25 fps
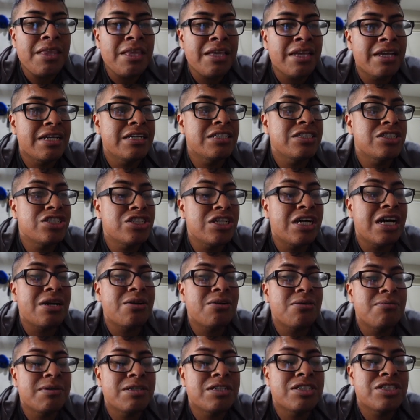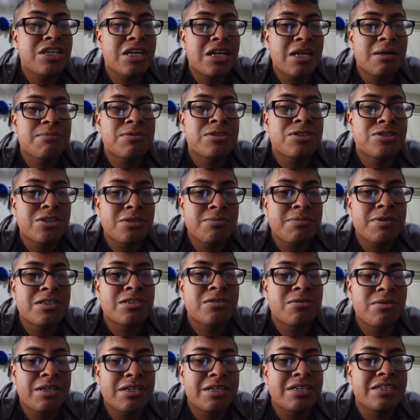and Shadow Machamp should be
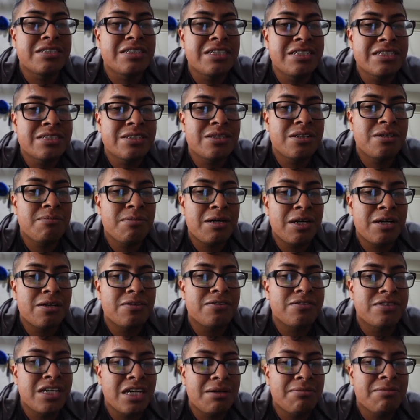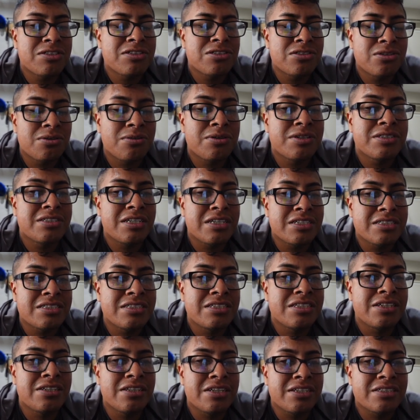doing a decent amount of damage towards that
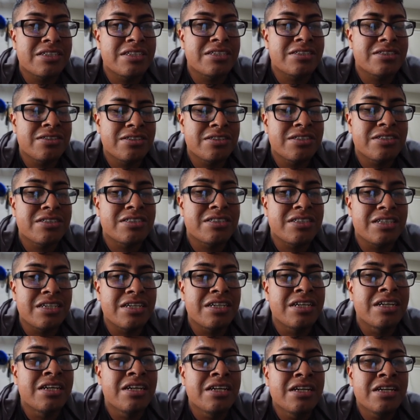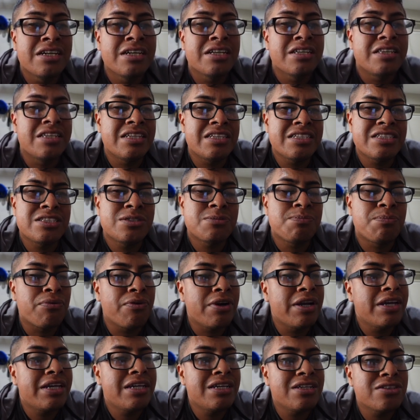Steelix. As you can see, this
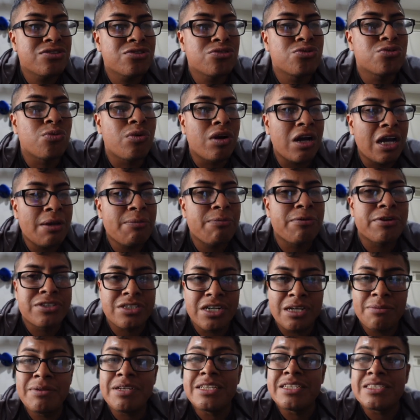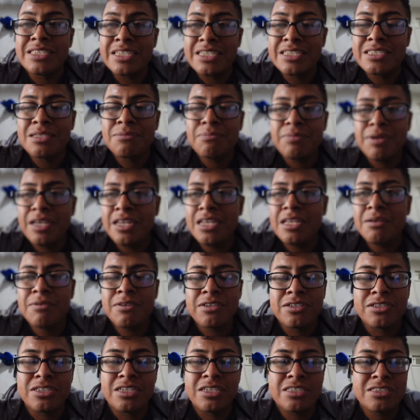Breaking Swipe, which I'm anticipating
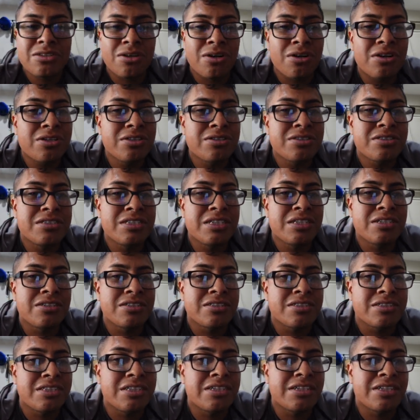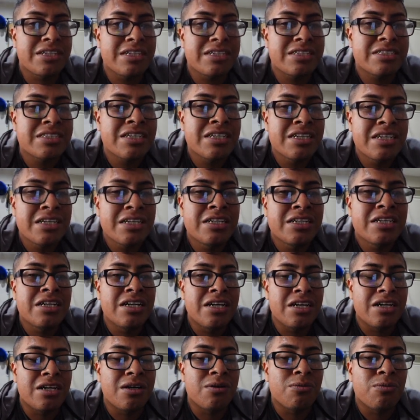because that's all you see on Steelix,
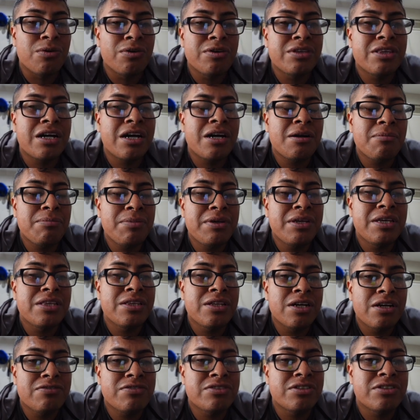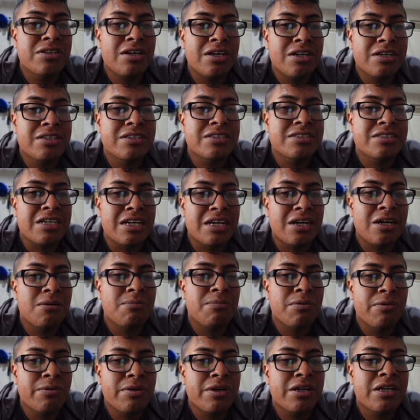will not be enough to knock us out.
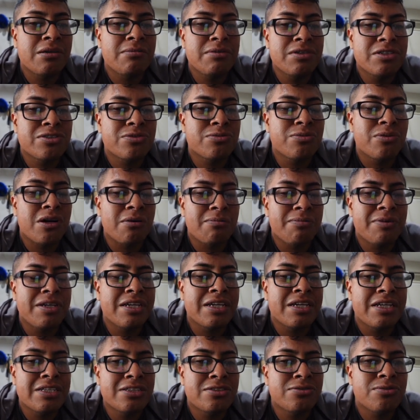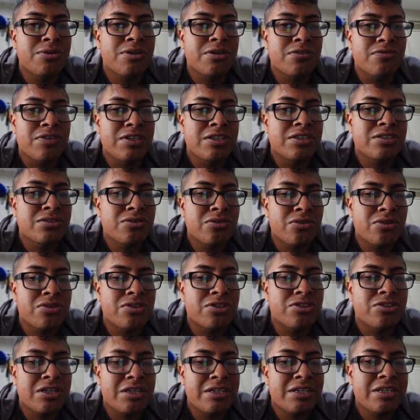But we're going to be swapping into our Venusaur to
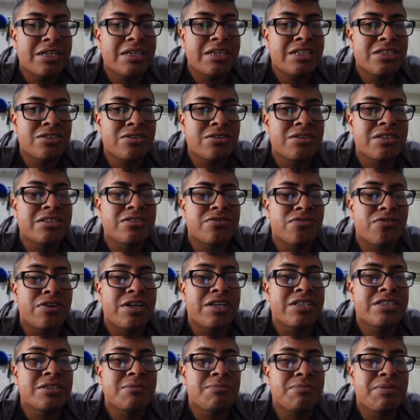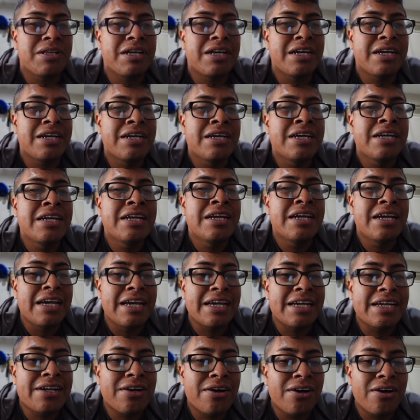try to get to this Frenzy Plant
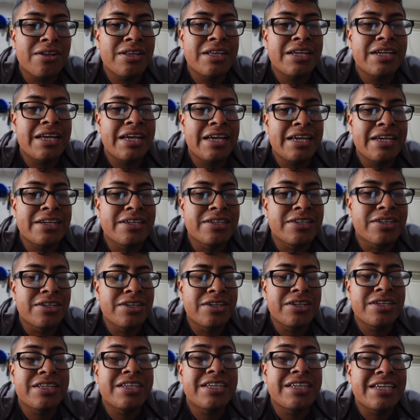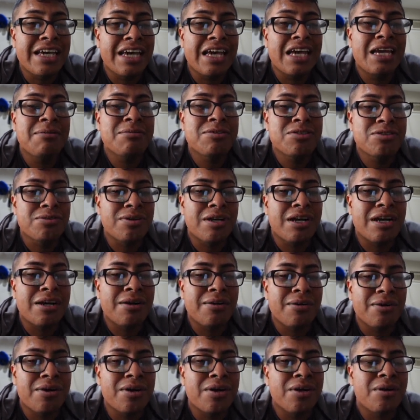and call it a good game to
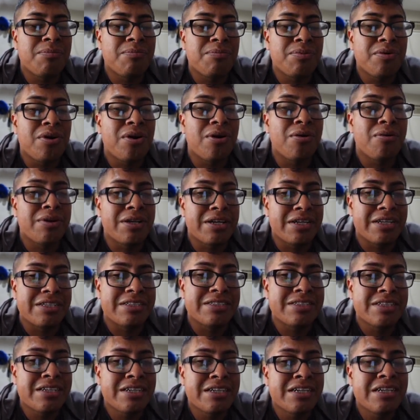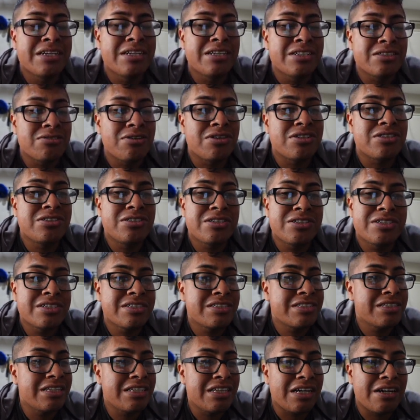our opponent. So as you can
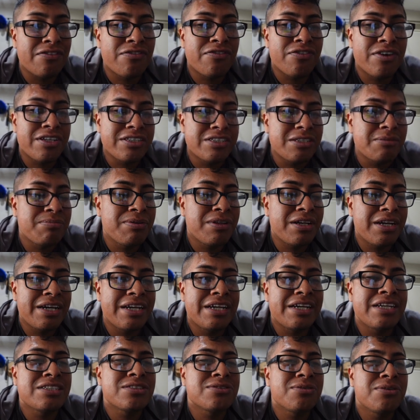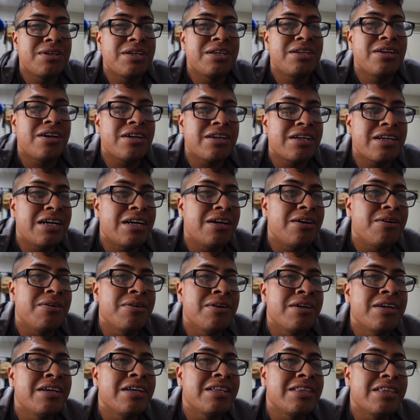see, that Frenzy Plant is going to knock out
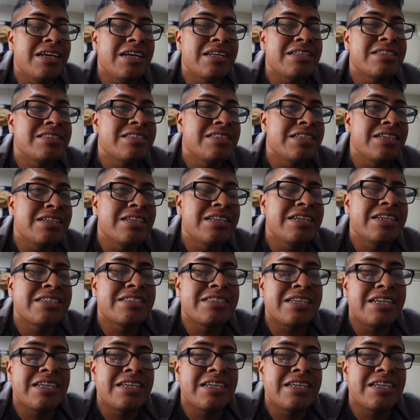that Steelix,